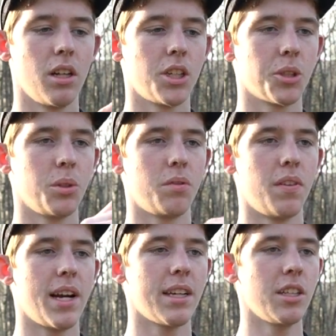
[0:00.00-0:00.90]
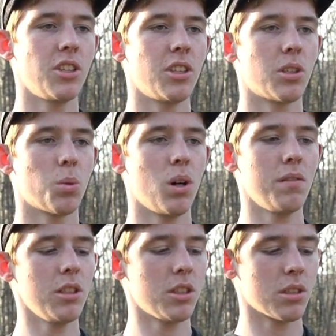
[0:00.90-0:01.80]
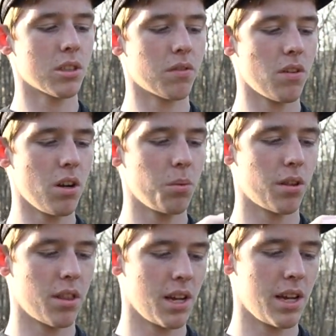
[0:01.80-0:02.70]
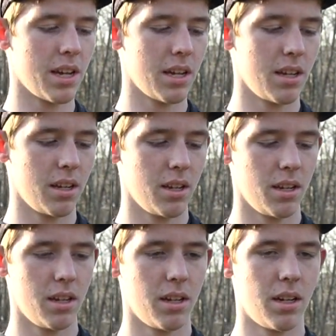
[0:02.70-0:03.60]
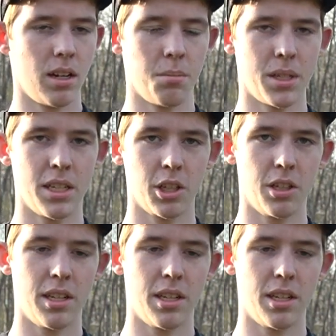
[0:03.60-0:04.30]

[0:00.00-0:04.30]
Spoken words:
Shrewd Vantage 12-inch in the front with a 10-degree